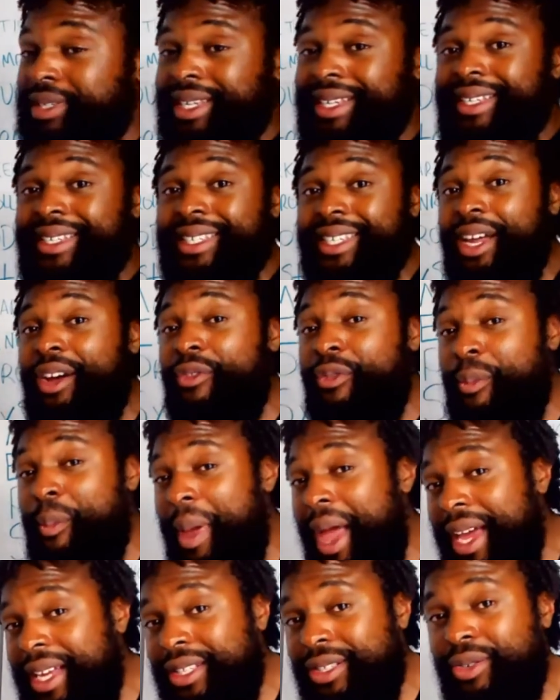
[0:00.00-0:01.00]
and
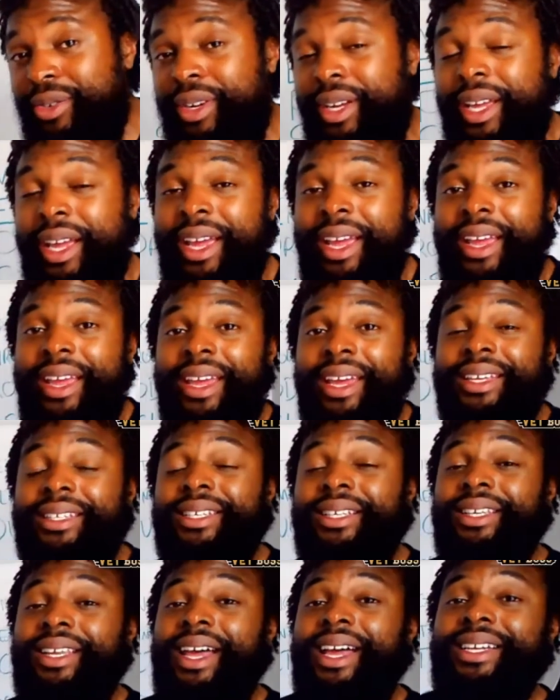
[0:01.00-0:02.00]
Self-Mastery. It's
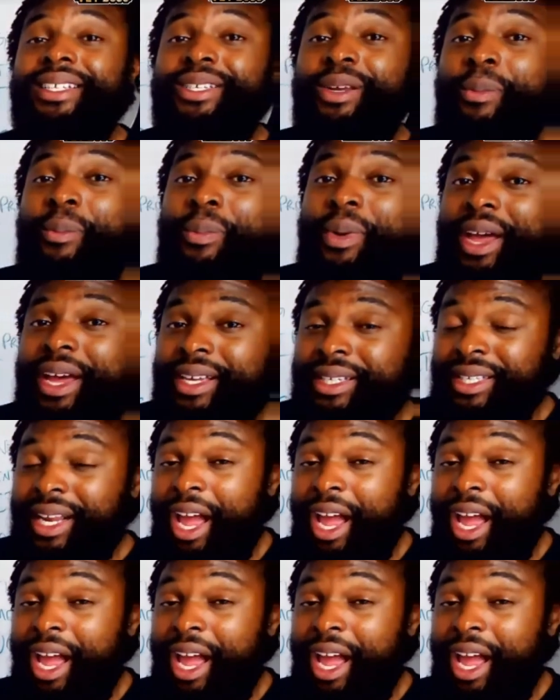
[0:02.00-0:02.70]
Elijah Best.